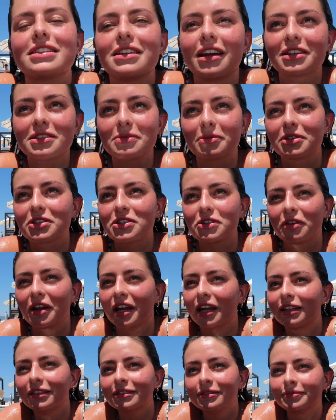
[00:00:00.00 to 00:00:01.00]
It's nice once you're
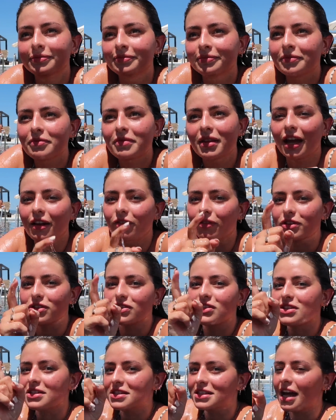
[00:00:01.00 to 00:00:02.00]
in.
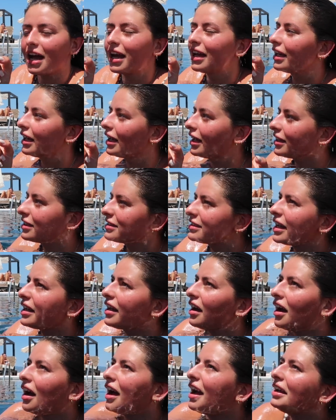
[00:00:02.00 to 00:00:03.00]
Everyone's just sat here.
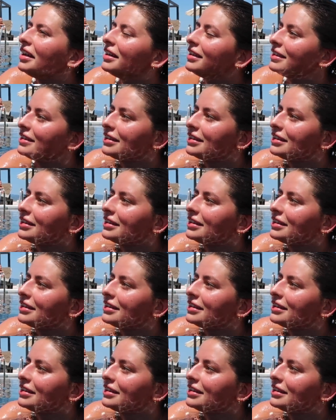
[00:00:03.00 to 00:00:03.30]
Say hi.